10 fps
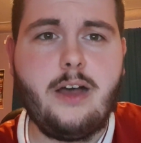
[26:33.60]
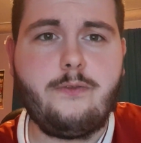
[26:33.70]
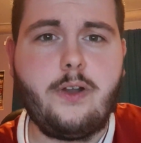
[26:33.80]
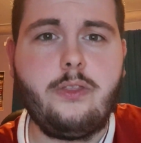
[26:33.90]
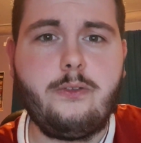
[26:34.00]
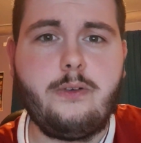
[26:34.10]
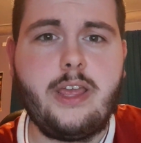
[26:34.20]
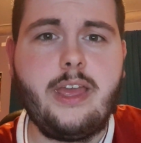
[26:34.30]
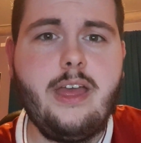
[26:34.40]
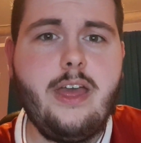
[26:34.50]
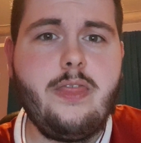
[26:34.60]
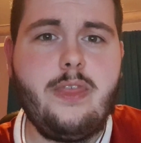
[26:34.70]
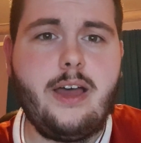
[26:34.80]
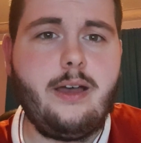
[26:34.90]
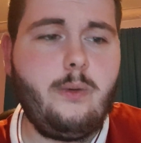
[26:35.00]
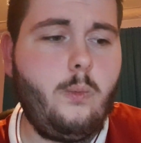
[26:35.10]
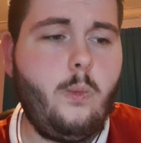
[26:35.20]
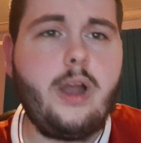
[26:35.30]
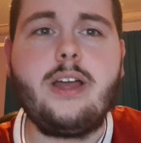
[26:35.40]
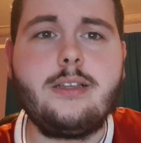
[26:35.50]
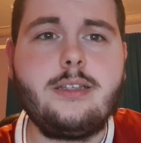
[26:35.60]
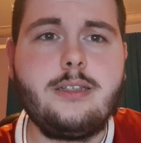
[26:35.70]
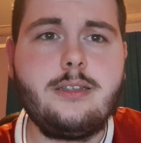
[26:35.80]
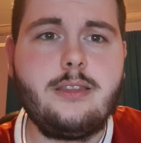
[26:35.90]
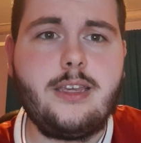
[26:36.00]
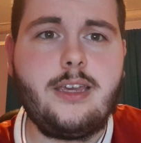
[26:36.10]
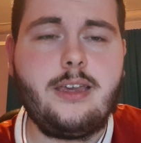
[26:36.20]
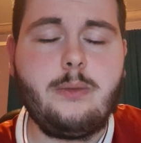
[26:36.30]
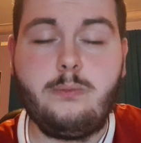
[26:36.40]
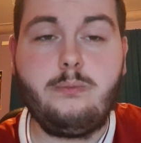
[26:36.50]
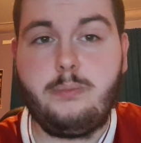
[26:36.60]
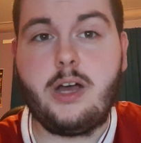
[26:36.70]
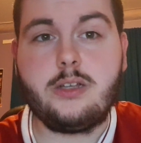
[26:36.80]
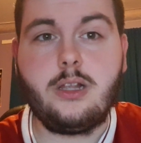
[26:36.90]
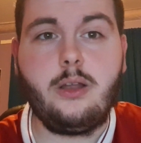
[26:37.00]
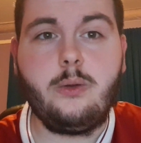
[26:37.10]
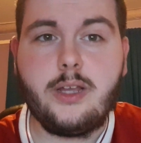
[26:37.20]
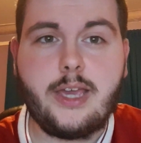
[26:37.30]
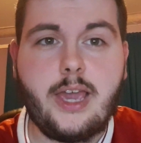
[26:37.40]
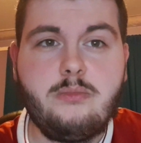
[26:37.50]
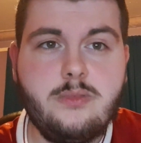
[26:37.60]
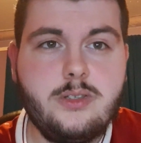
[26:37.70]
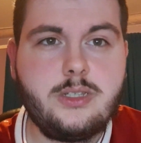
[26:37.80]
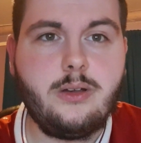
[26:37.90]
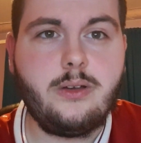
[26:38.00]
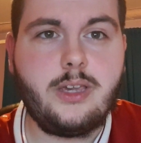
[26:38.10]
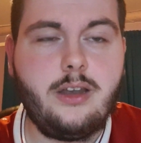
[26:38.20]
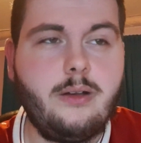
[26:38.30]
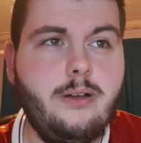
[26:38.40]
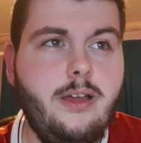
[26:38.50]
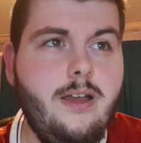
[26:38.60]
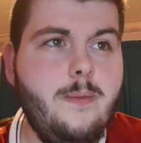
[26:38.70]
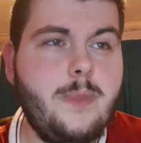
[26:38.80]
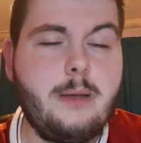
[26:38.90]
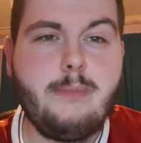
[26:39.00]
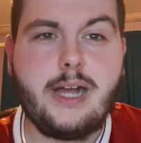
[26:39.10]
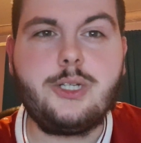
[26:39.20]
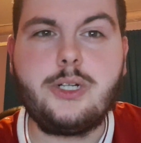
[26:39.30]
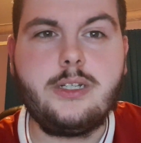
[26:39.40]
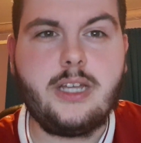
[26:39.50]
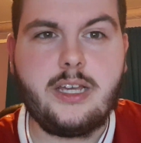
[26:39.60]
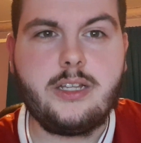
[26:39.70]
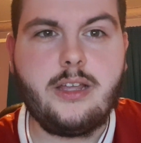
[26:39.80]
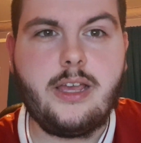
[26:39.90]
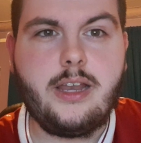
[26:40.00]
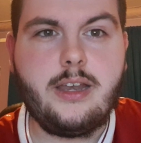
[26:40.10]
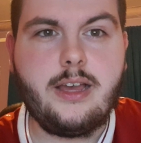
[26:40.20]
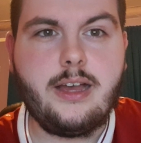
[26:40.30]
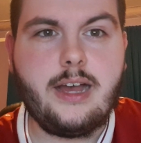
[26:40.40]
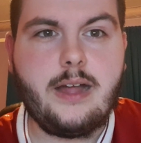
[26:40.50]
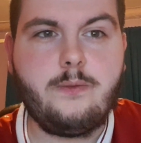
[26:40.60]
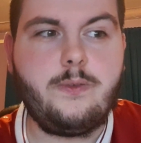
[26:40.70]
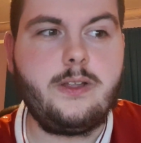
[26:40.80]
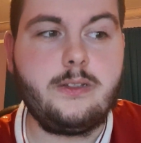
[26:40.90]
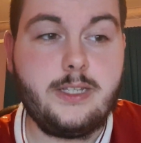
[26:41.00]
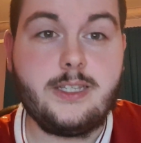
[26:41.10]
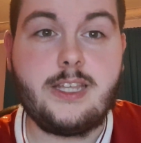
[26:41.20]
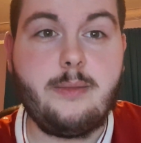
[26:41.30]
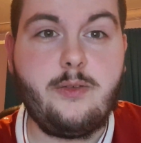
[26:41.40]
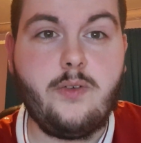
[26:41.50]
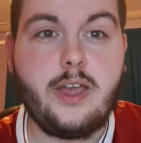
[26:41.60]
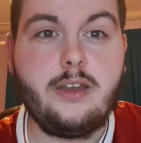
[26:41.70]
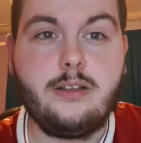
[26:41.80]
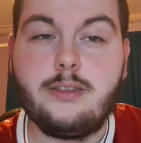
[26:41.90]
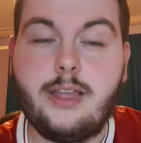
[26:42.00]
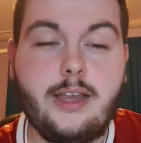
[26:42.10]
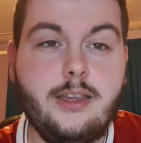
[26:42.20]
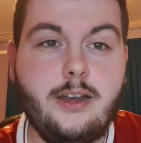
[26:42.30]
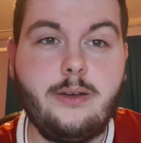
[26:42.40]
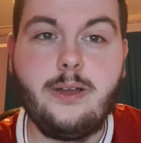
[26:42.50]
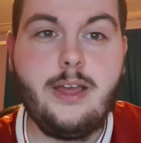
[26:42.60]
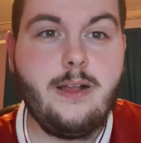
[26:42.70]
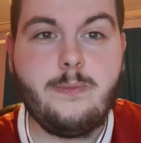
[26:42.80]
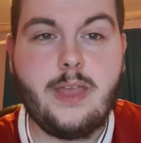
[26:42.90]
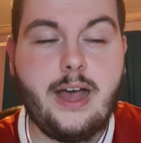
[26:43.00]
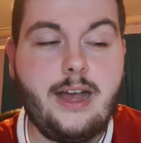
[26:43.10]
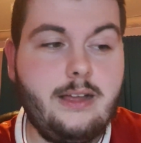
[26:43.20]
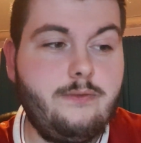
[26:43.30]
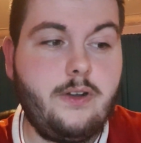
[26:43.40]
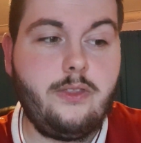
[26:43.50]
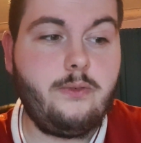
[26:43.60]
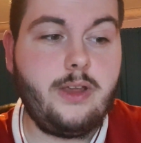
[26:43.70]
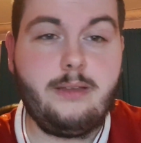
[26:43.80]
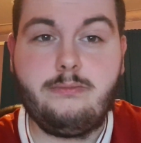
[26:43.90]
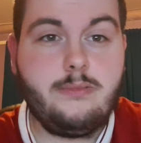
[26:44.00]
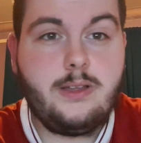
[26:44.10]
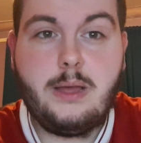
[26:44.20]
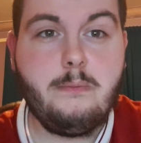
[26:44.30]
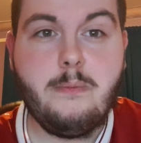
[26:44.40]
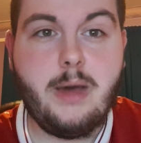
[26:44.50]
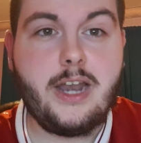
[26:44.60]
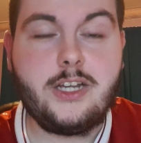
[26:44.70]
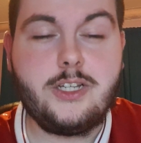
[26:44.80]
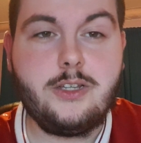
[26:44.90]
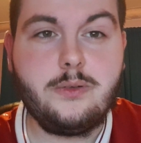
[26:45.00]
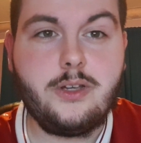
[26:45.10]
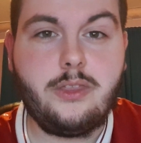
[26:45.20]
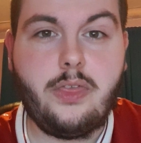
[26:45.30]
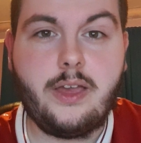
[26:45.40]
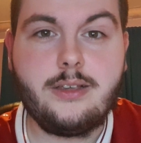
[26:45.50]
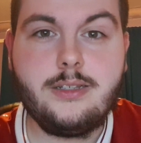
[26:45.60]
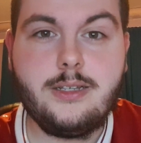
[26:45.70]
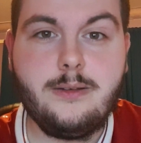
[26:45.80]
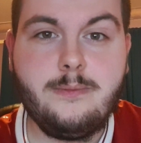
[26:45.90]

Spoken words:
front three that won us the Barcelona game. So, you know, that magical night in Anfield in the semi-final, then, you know, that front three managed to do good things.